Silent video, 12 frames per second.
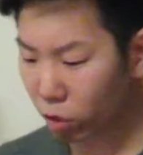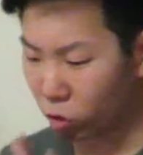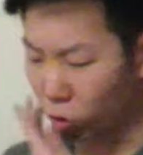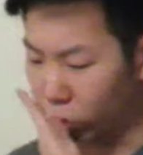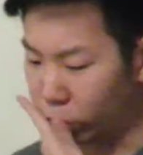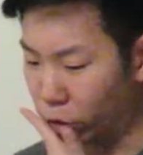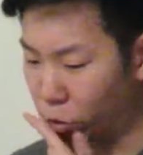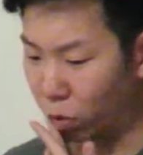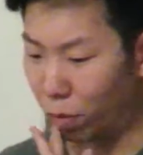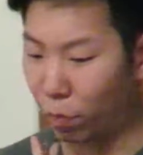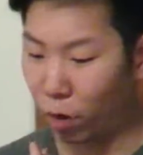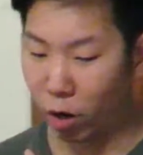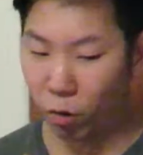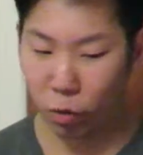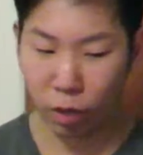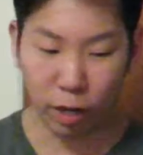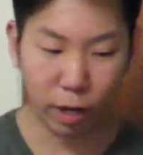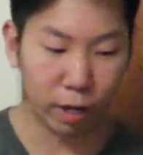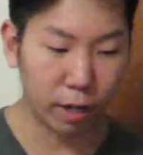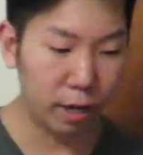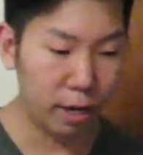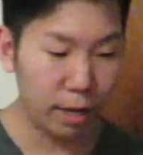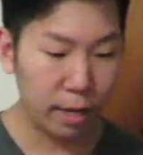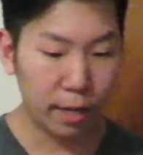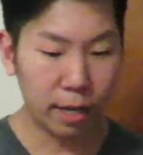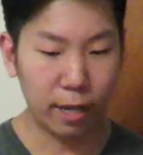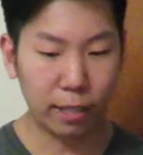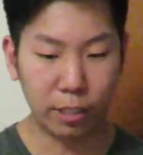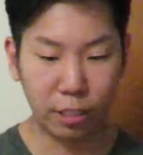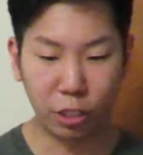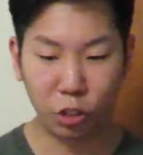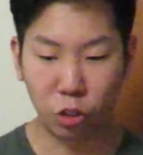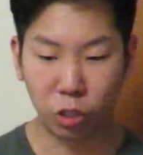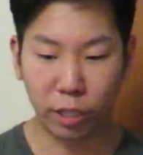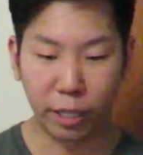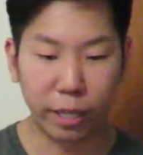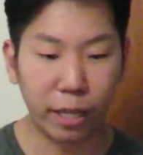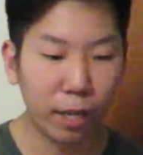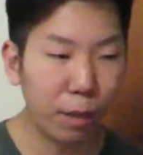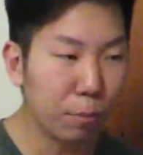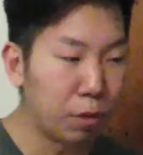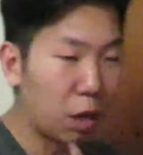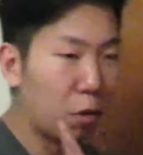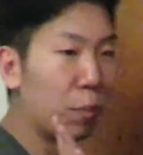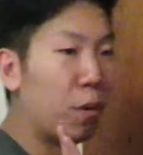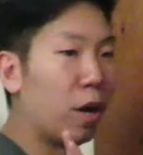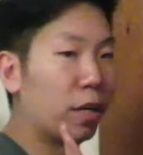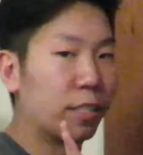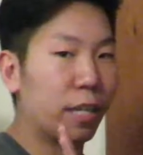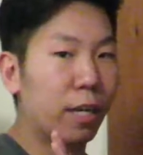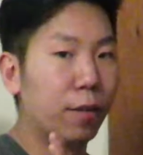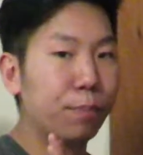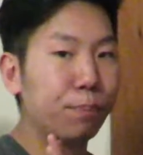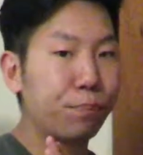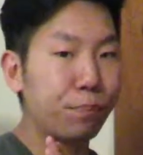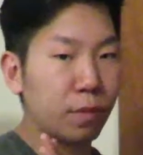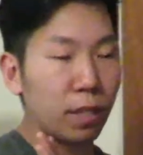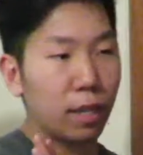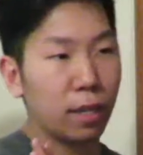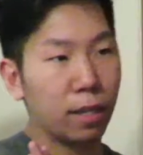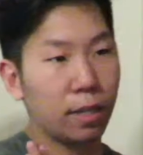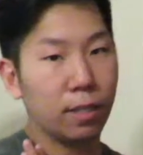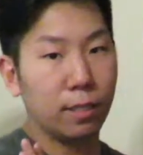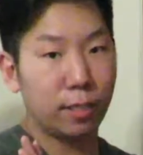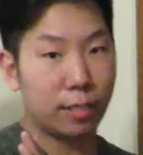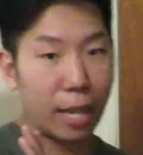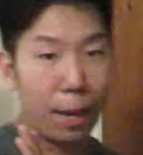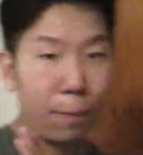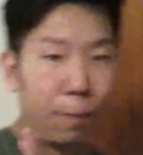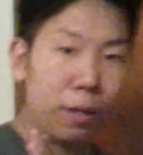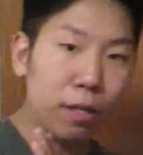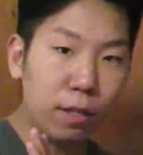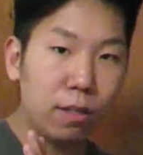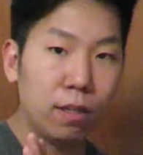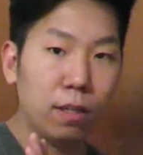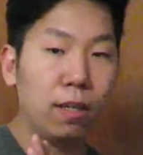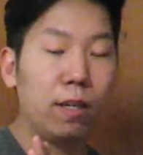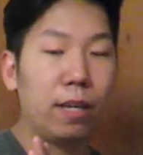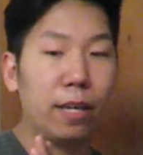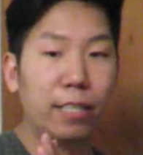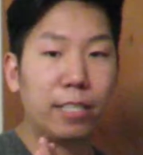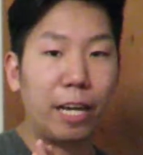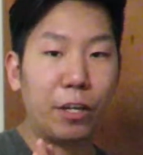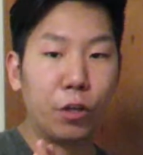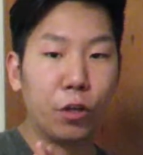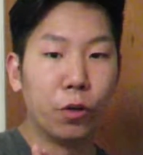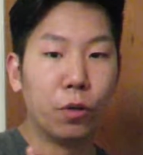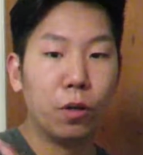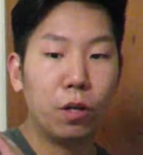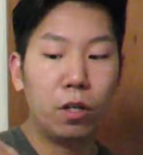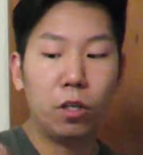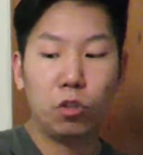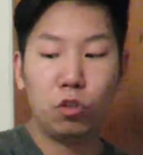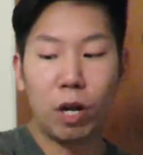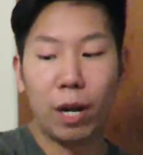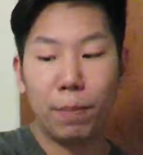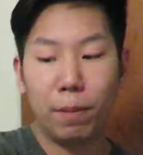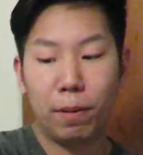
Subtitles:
So there's one part where essentially lock a bong cell, step, and as I do, drop